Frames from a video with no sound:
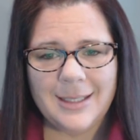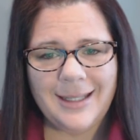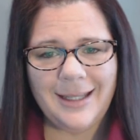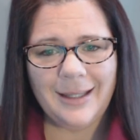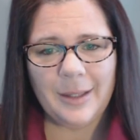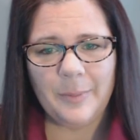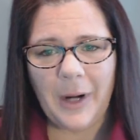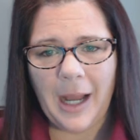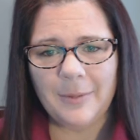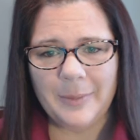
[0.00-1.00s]
See, the
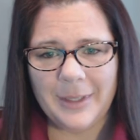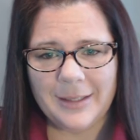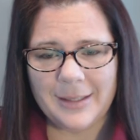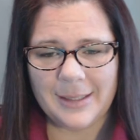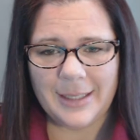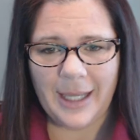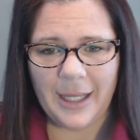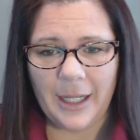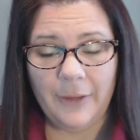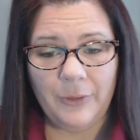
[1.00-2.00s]
problem is, is
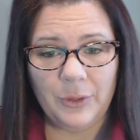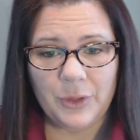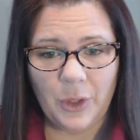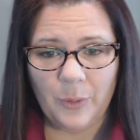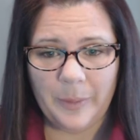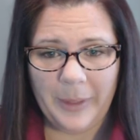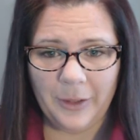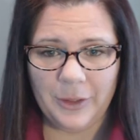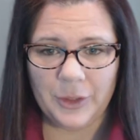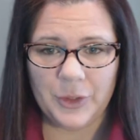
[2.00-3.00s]
that if you don't
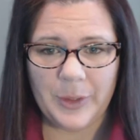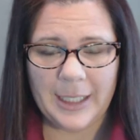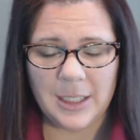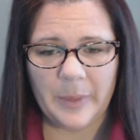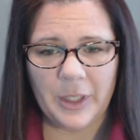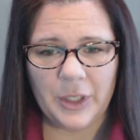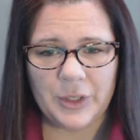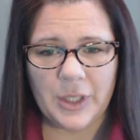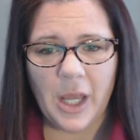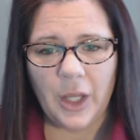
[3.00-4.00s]
repair
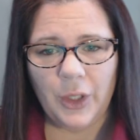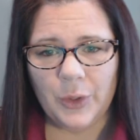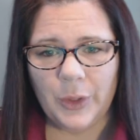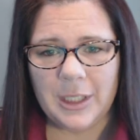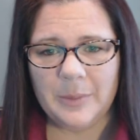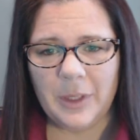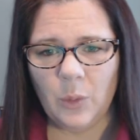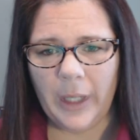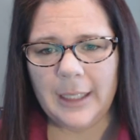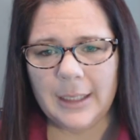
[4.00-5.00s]
neurotransmitters, you're going to be
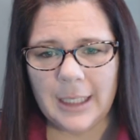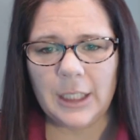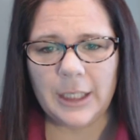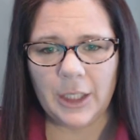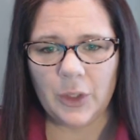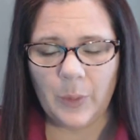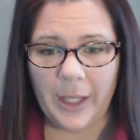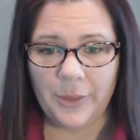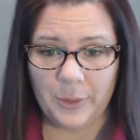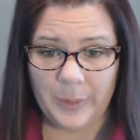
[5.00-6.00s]
white knuckling your
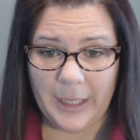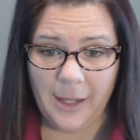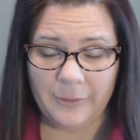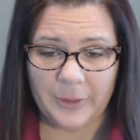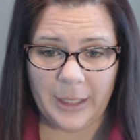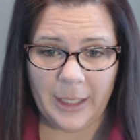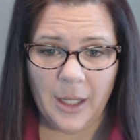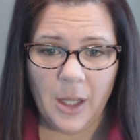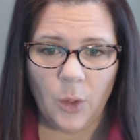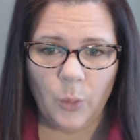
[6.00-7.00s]
way through recovery,
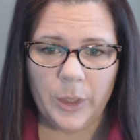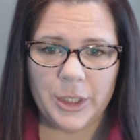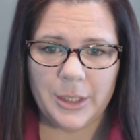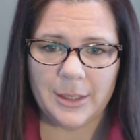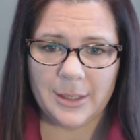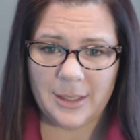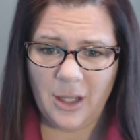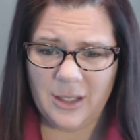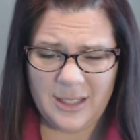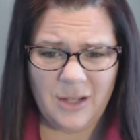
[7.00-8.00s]
which is
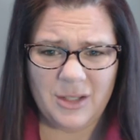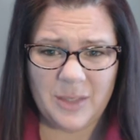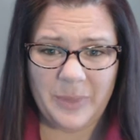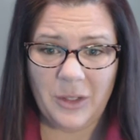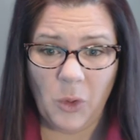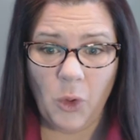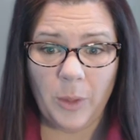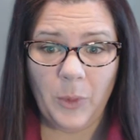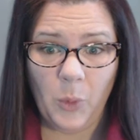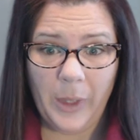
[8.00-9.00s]
sounds to be a
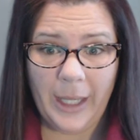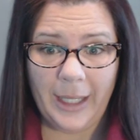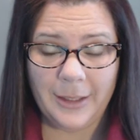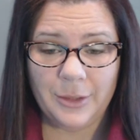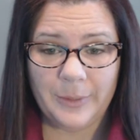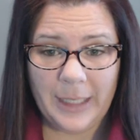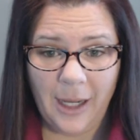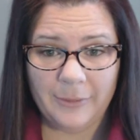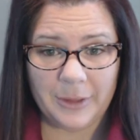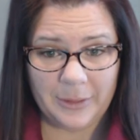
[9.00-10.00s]
horrible way to
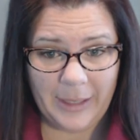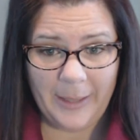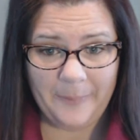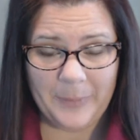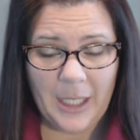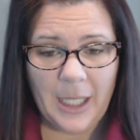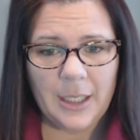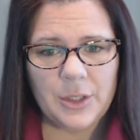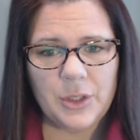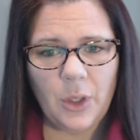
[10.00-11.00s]
recover, right?
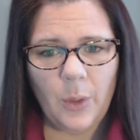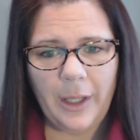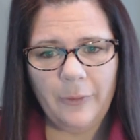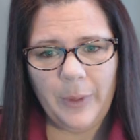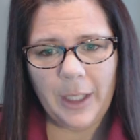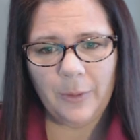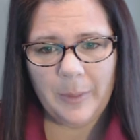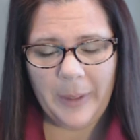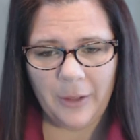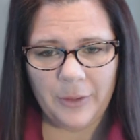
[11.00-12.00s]
So if we can
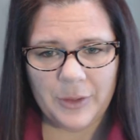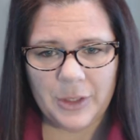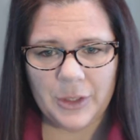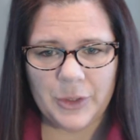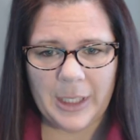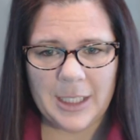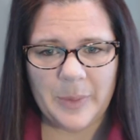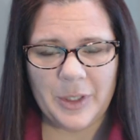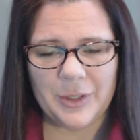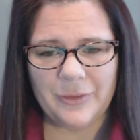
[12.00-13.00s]
repair those
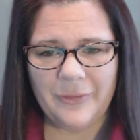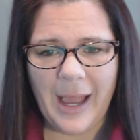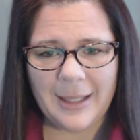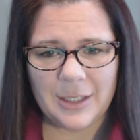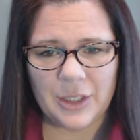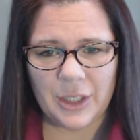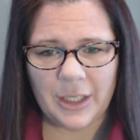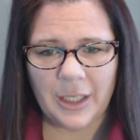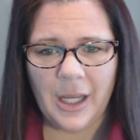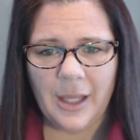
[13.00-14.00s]
neurotransmitters
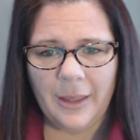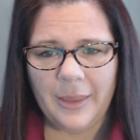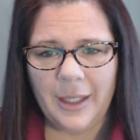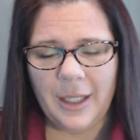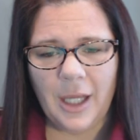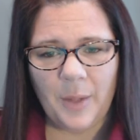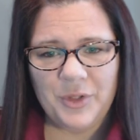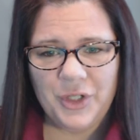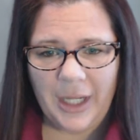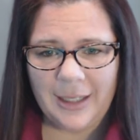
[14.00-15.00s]
faster, the
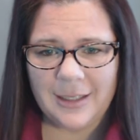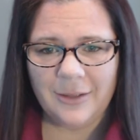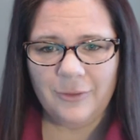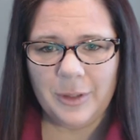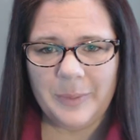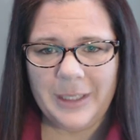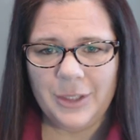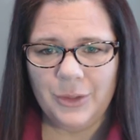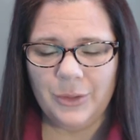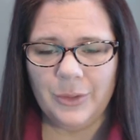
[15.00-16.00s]
objective would be
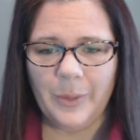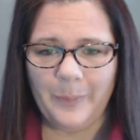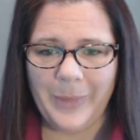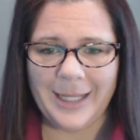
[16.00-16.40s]
to